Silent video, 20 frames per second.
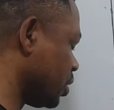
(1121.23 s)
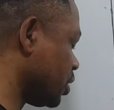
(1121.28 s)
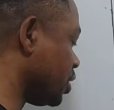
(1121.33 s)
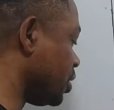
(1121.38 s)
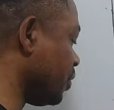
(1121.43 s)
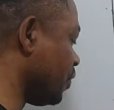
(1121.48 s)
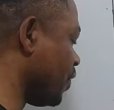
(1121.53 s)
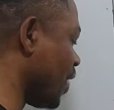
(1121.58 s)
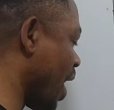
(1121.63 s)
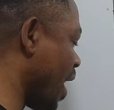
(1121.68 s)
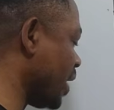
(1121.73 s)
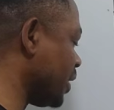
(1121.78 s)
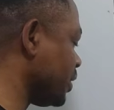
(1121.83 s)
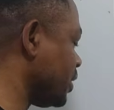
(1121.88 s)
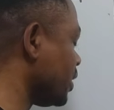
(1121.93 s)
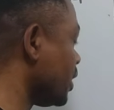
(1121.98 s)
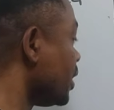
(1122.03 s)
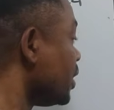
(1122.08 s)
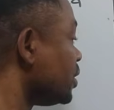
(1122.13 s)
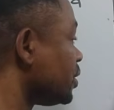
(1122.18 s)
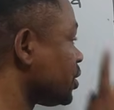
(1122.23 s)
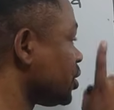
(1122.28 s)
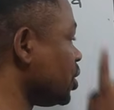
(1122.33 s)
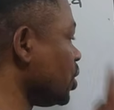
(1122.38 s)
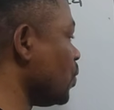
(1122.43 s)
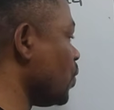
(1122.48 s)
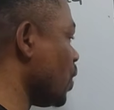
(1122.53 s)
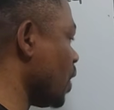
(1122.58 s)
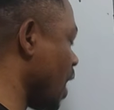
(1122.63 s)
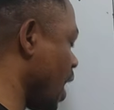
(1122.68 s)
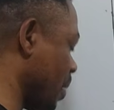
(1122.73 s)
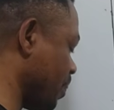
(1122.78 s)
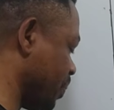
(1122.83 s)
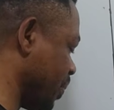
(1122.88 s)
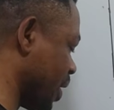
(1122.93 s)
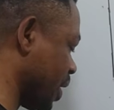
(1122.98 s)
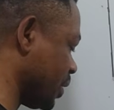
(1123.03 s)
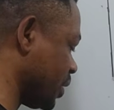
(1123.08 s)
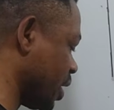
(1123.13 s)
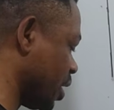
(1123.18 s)
Divide. C will
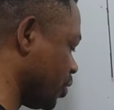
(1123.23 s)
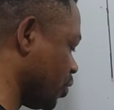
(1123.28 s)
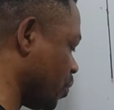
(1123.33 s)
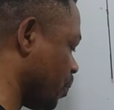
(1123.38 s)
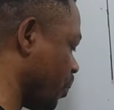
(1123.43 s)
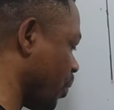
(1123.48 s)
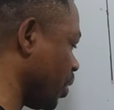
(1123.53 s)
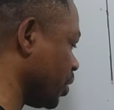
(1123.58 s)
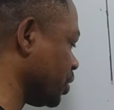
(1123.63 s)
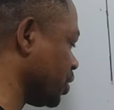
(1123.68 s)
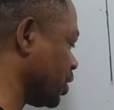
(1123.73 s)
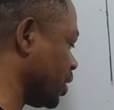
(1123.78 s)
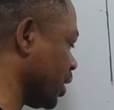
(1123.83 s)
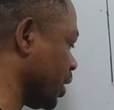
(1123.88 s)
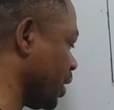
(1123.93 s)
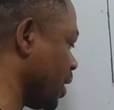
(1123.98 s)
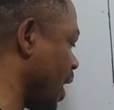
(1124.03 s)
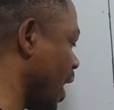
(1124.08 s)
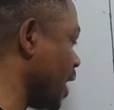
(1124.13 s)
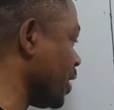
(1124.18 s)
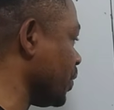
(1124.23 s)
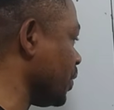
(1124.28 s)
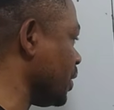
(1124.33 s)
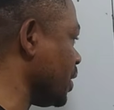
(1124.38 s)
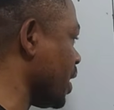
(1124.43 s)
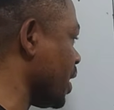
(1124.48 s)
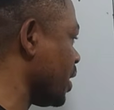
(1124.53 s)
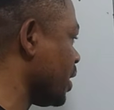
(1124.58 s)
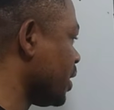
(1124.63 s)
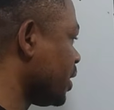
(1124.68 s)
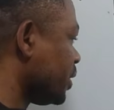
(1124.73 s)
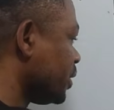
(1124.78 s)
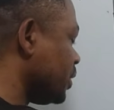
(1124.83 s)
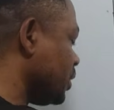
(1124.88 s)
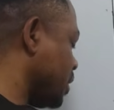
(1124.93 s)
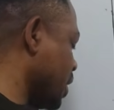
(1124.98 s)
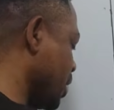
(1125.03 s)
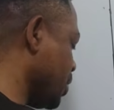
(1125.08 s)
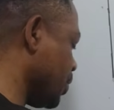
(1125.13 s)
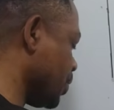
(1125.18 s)
appear. Then you punch 3. Are you there?
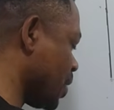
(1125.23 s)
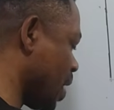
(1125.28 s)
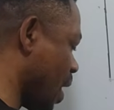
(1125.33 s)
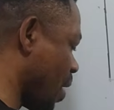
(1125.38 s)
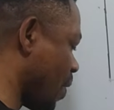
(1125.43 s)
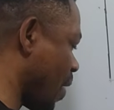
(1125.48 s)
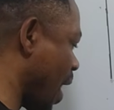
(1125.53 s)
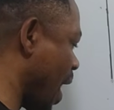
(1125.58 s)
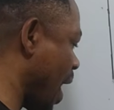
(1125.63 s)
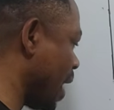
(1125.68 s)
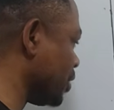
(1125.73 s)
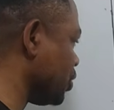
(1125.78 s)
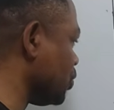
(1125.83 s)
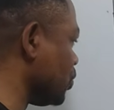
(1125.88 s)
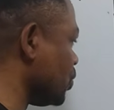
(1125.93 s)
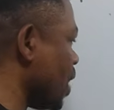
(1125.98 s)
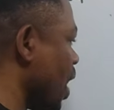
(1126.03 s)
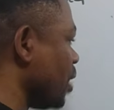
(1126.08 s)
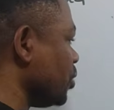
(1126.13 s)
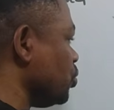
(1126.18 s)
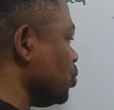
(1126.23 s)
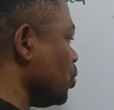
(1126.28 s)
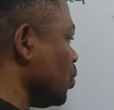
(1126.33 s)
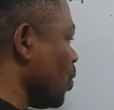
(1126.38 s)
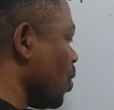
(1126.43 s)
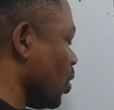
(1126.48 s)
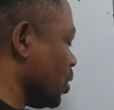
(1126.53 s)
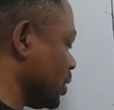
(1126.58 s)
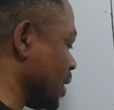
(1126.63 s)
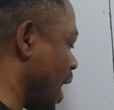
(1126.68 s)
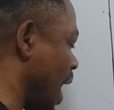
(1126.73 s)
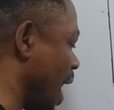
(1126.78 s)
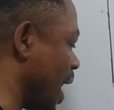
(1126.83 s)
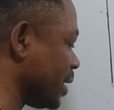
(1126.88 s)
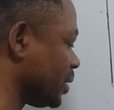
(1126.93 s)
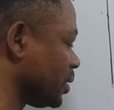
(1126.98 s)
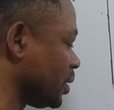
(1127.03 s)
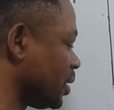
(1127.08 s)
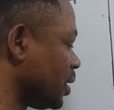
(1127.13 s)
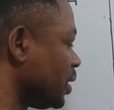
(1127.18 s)
Then you now add. You now do what? Add.